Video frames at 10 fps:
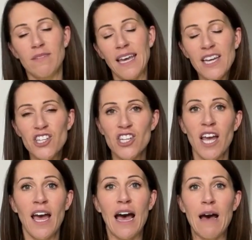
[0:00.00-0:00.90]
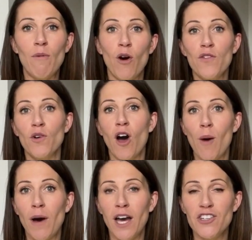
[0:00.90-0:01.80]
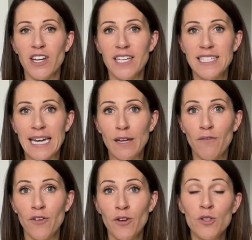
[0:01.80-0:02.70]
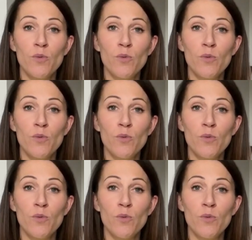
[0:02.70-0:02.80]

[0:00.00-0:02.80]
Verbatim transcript: ish um, of your carbohydrate containing foods,